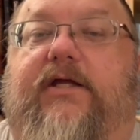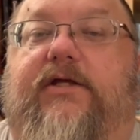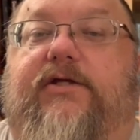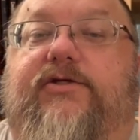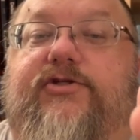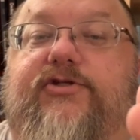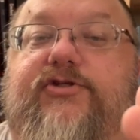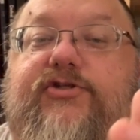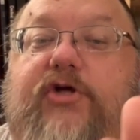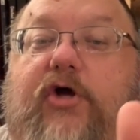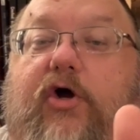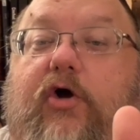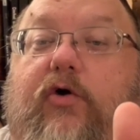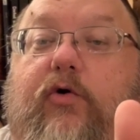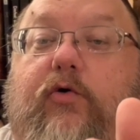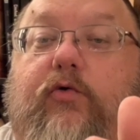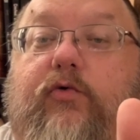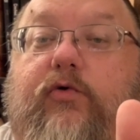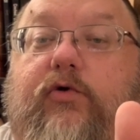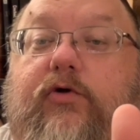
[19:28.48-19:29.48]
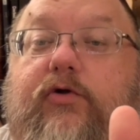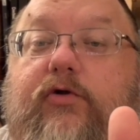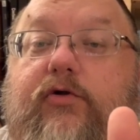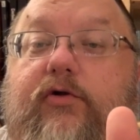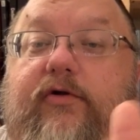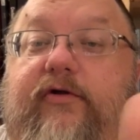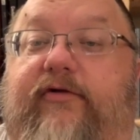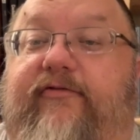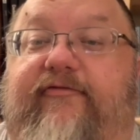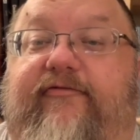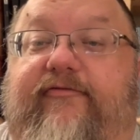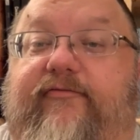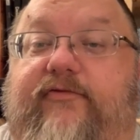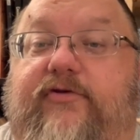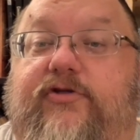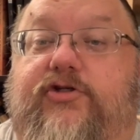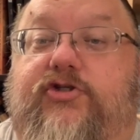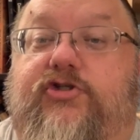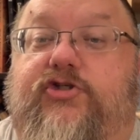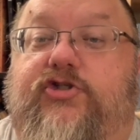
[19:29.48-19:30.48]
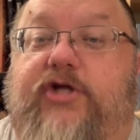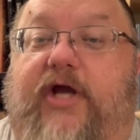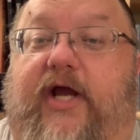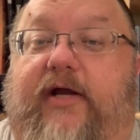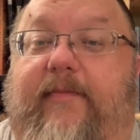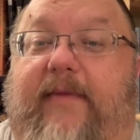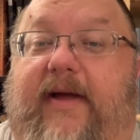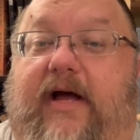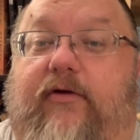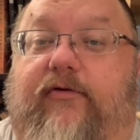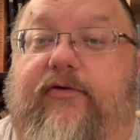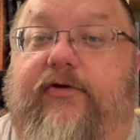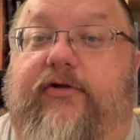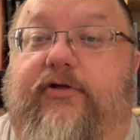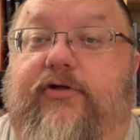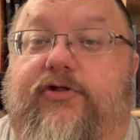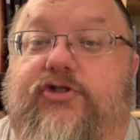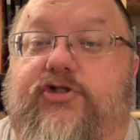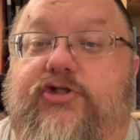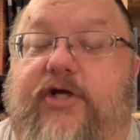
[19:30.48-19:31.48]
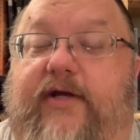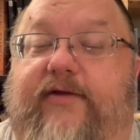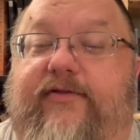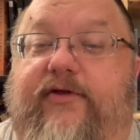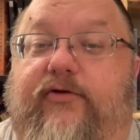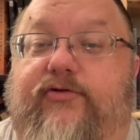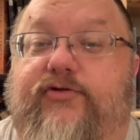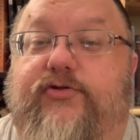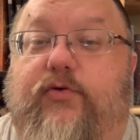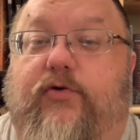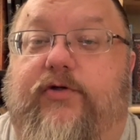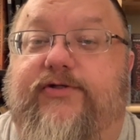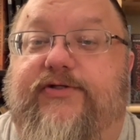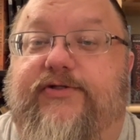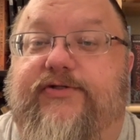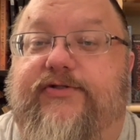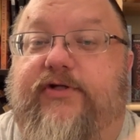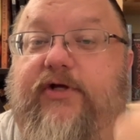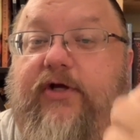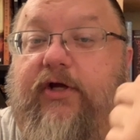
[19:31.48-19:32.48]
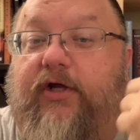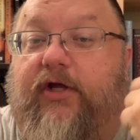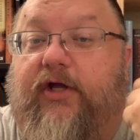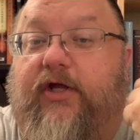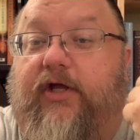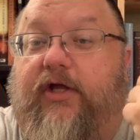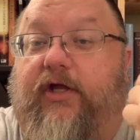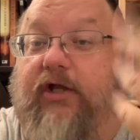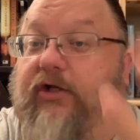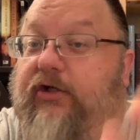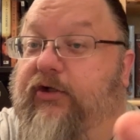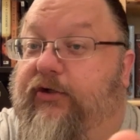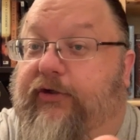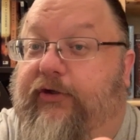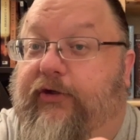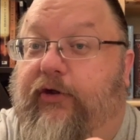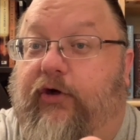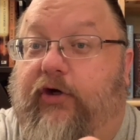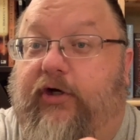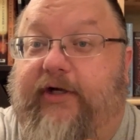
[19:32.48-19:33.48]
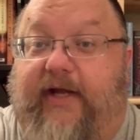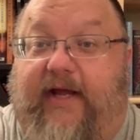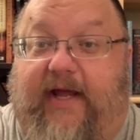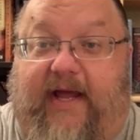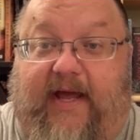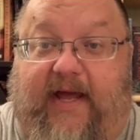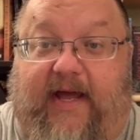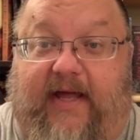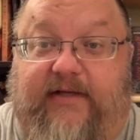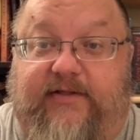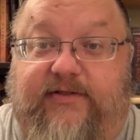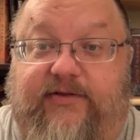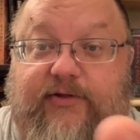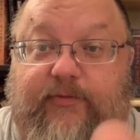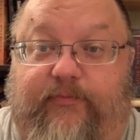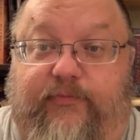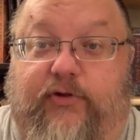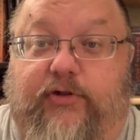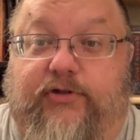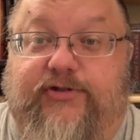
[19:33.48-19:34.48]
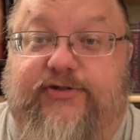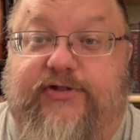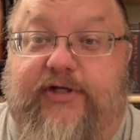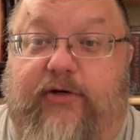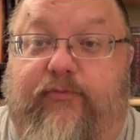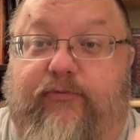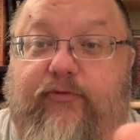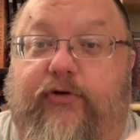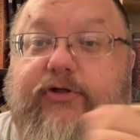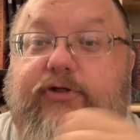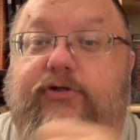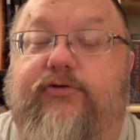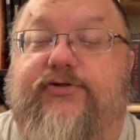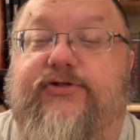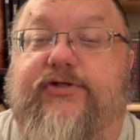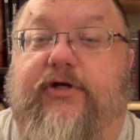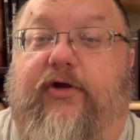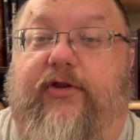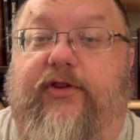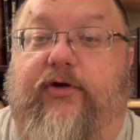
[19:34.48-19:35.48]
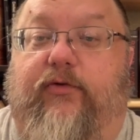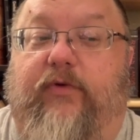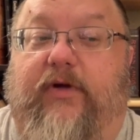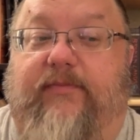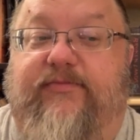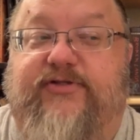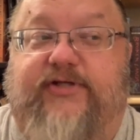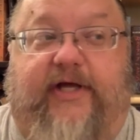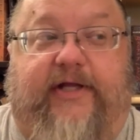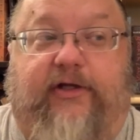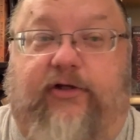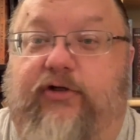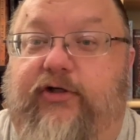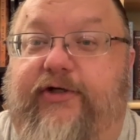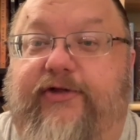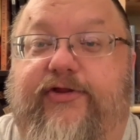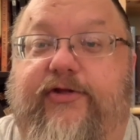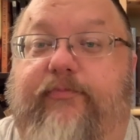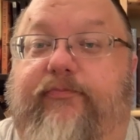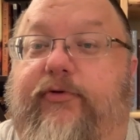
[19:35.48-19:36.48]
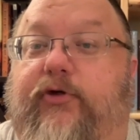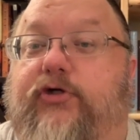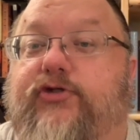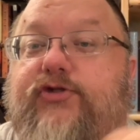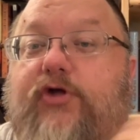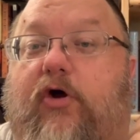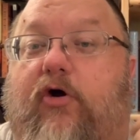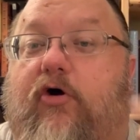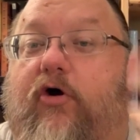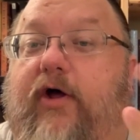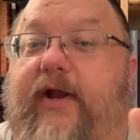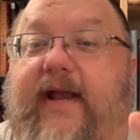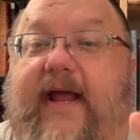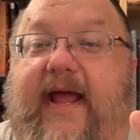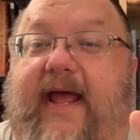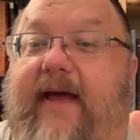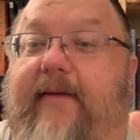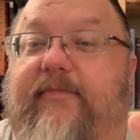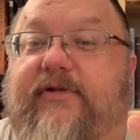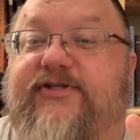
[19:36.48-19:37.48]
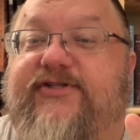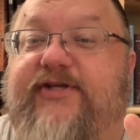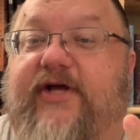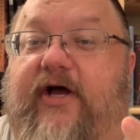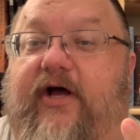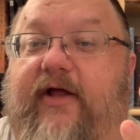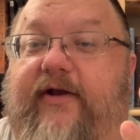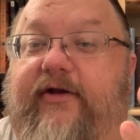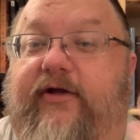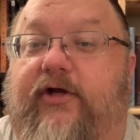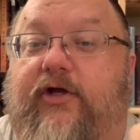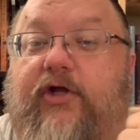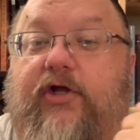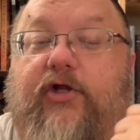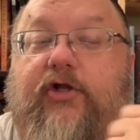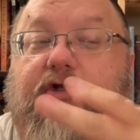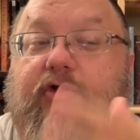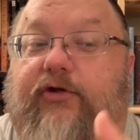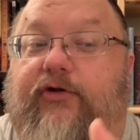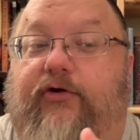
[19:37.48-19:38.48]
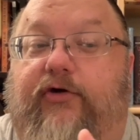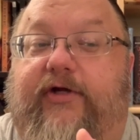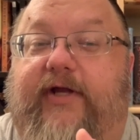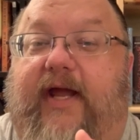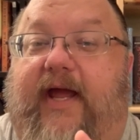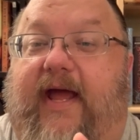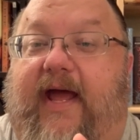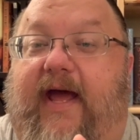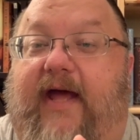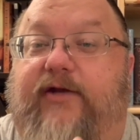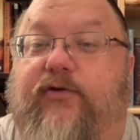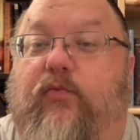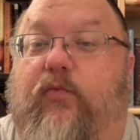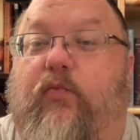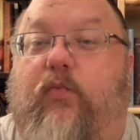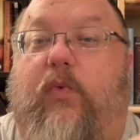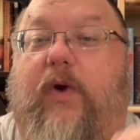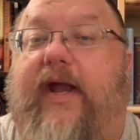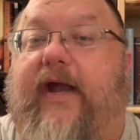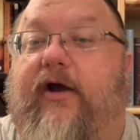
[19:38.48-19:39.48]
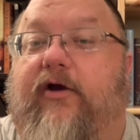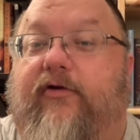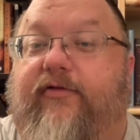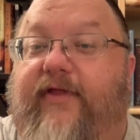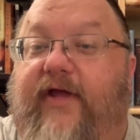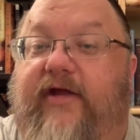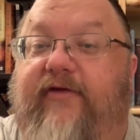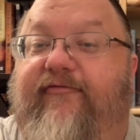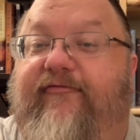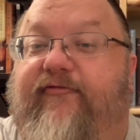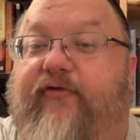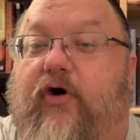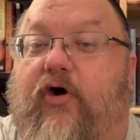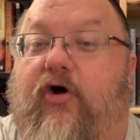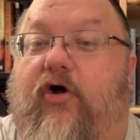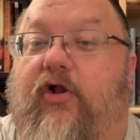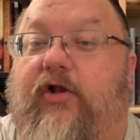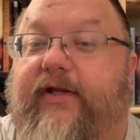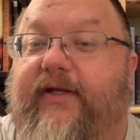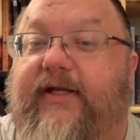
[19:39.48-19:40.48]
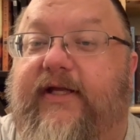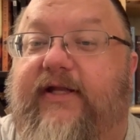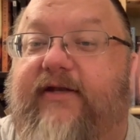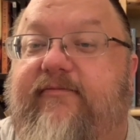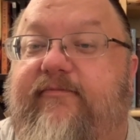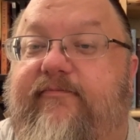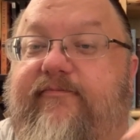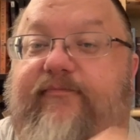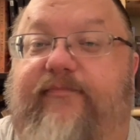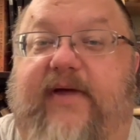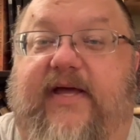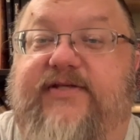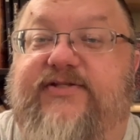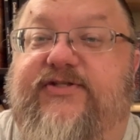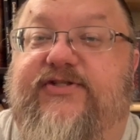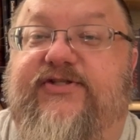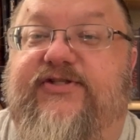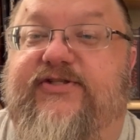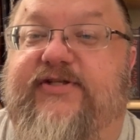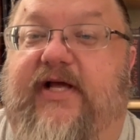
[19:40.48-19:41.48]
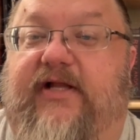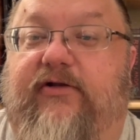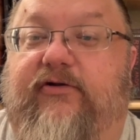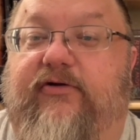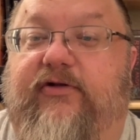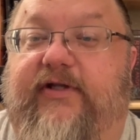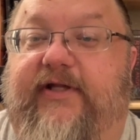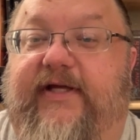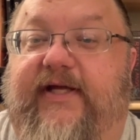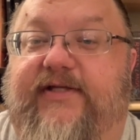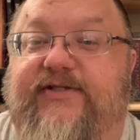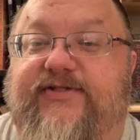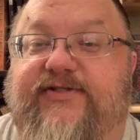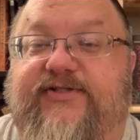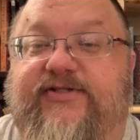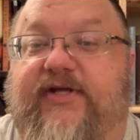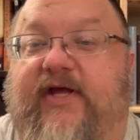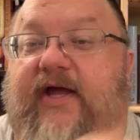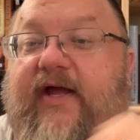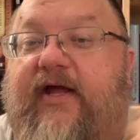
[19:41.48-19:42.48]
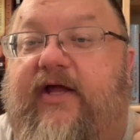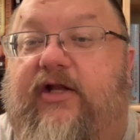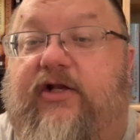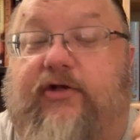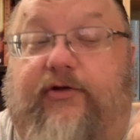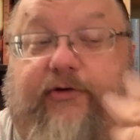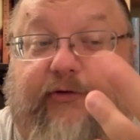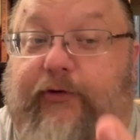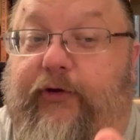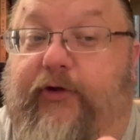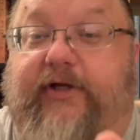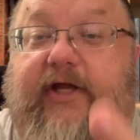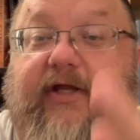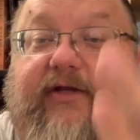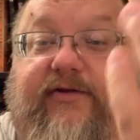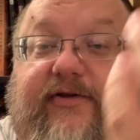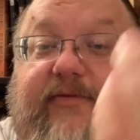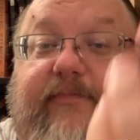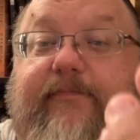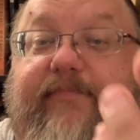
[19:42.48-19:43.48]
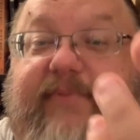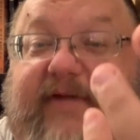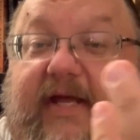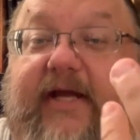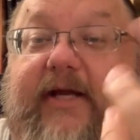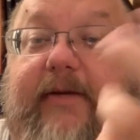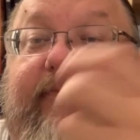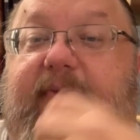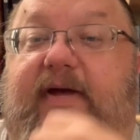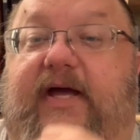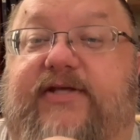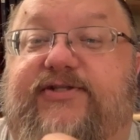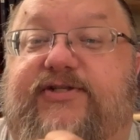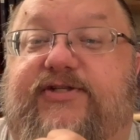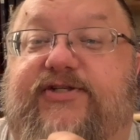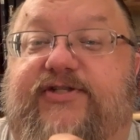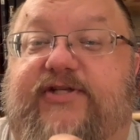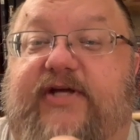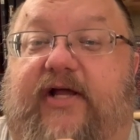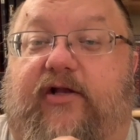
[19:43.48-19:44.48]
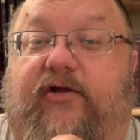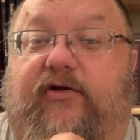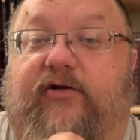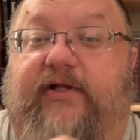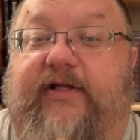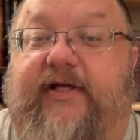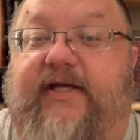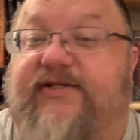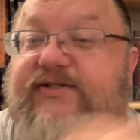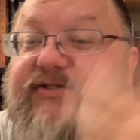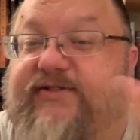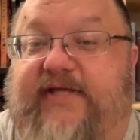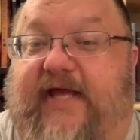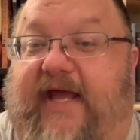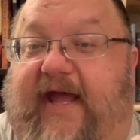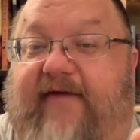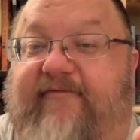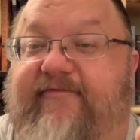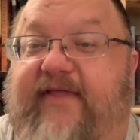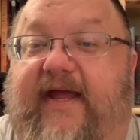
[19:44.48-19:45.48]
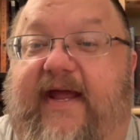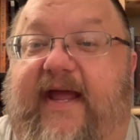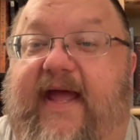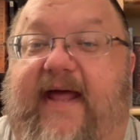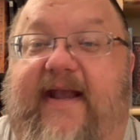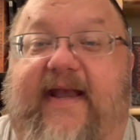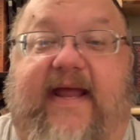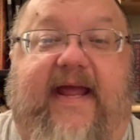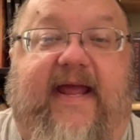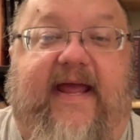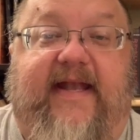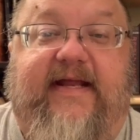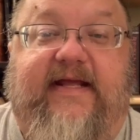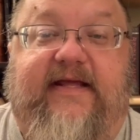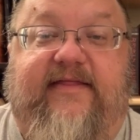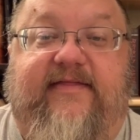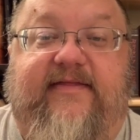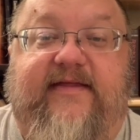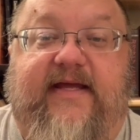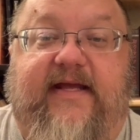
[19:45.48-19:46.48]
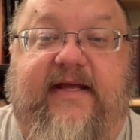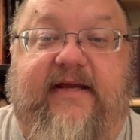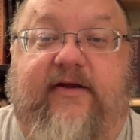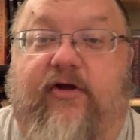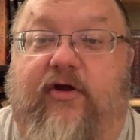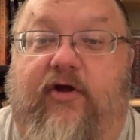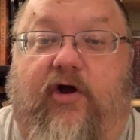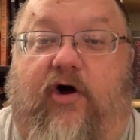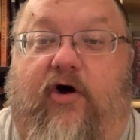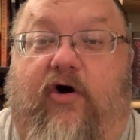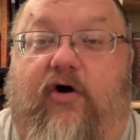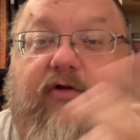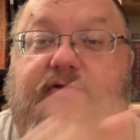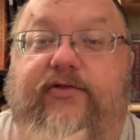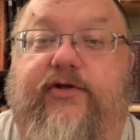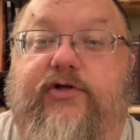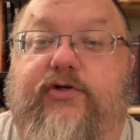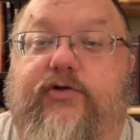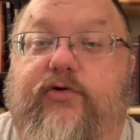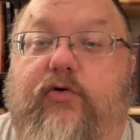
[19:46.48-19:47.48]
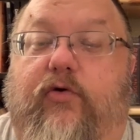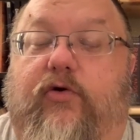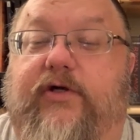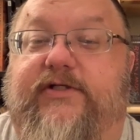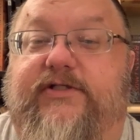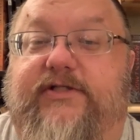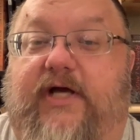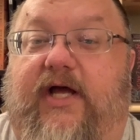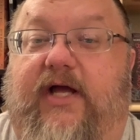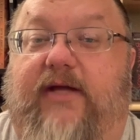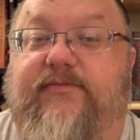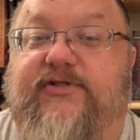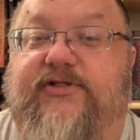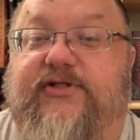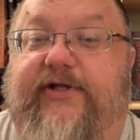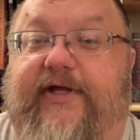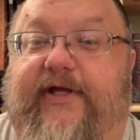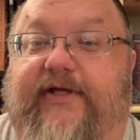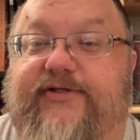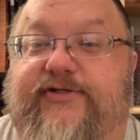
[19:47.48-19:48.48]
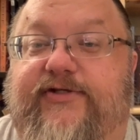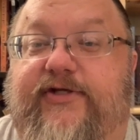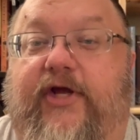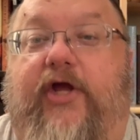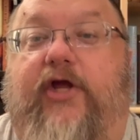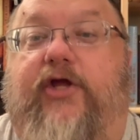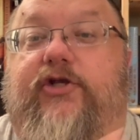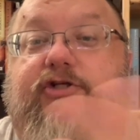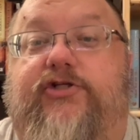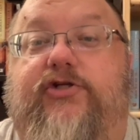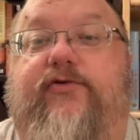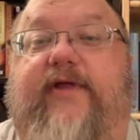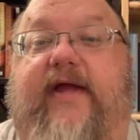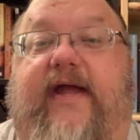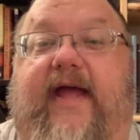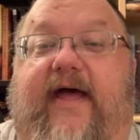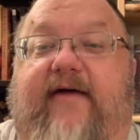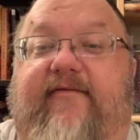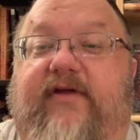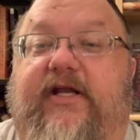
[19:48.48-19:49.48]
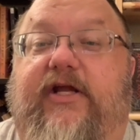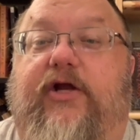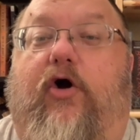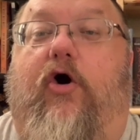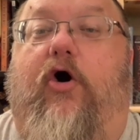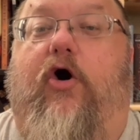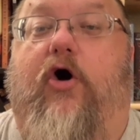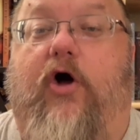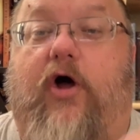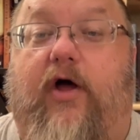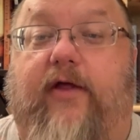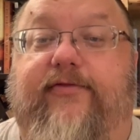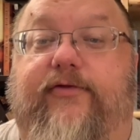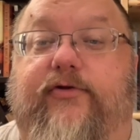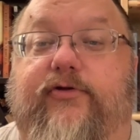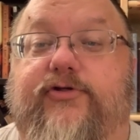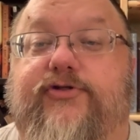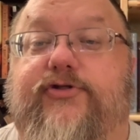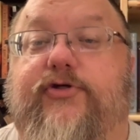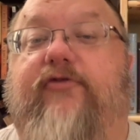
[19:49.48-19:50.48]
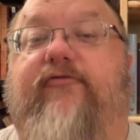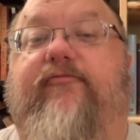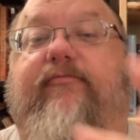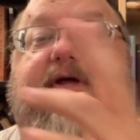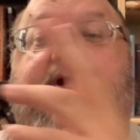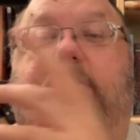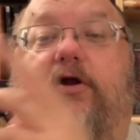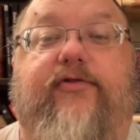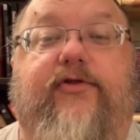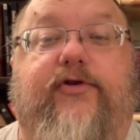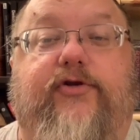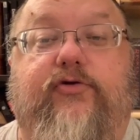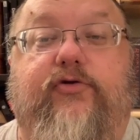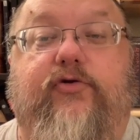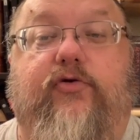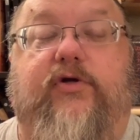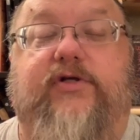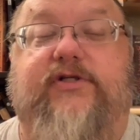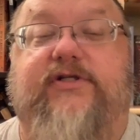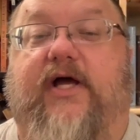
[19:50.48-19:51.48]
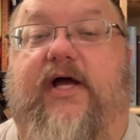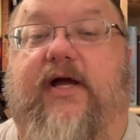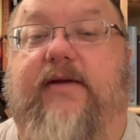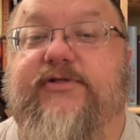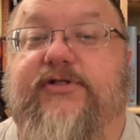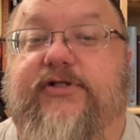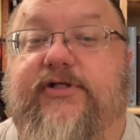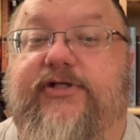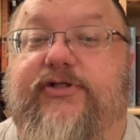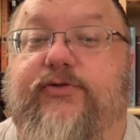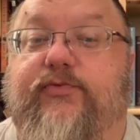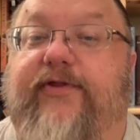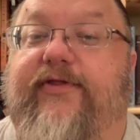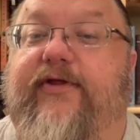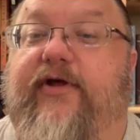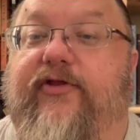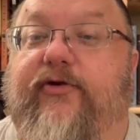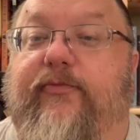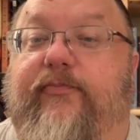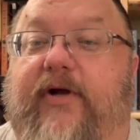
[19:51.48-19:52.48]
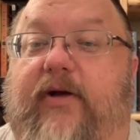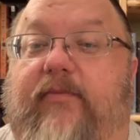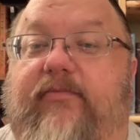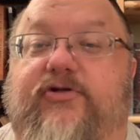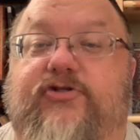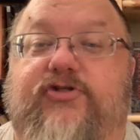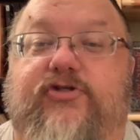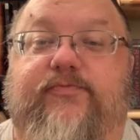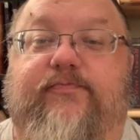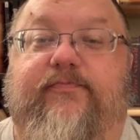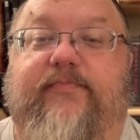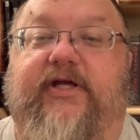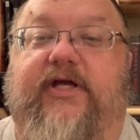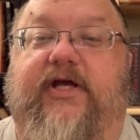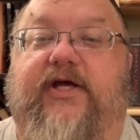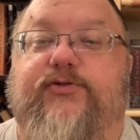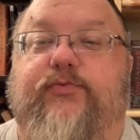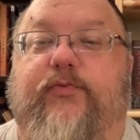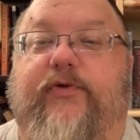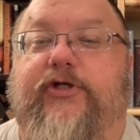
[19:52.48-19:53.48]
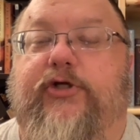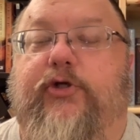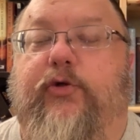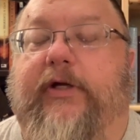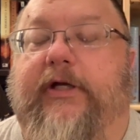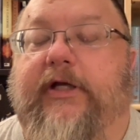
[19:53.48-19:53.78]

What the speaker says: So check them out. Check their sources. Look at the books they're producing on their website. Look at the books on Amazon. Look at where they fall in bestseller lists. Look at the big bestseller lists. Have they had anything on the New York Times list? Do they have any authors who have been on the New York Times list with other publishers? P.S. We do.